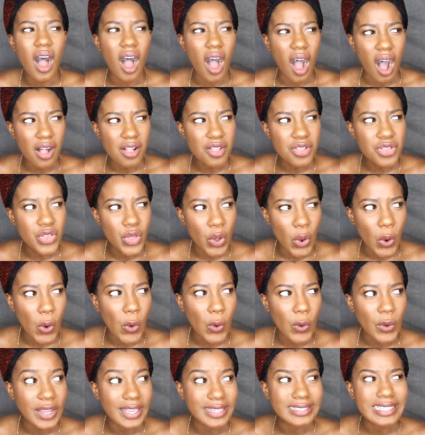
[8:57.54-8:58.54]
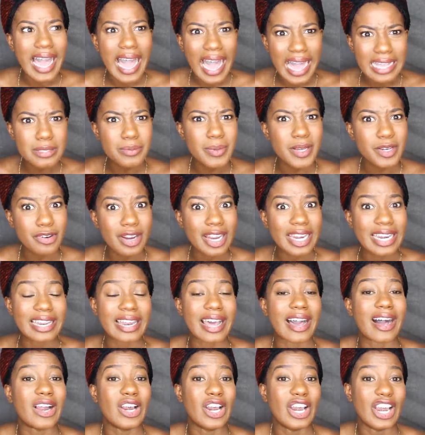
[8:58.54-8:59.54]
Although it has been
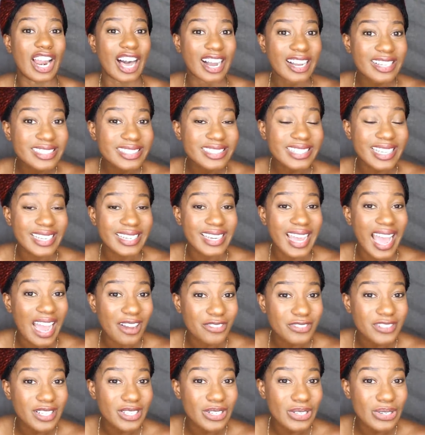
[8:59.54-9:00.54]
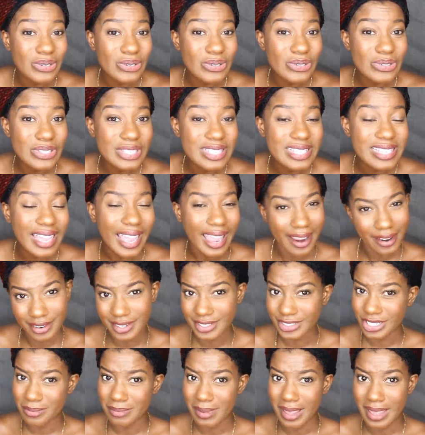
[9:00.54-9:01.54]
raining a lot in the afternoons
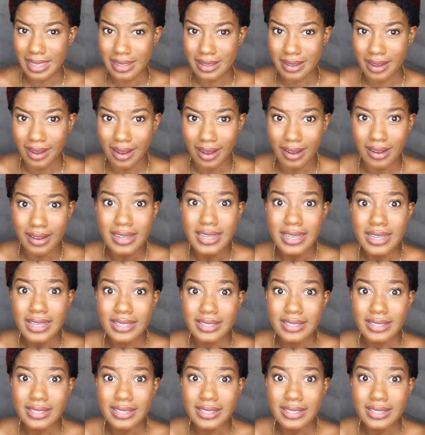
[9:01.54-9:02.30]
here in Jamaica,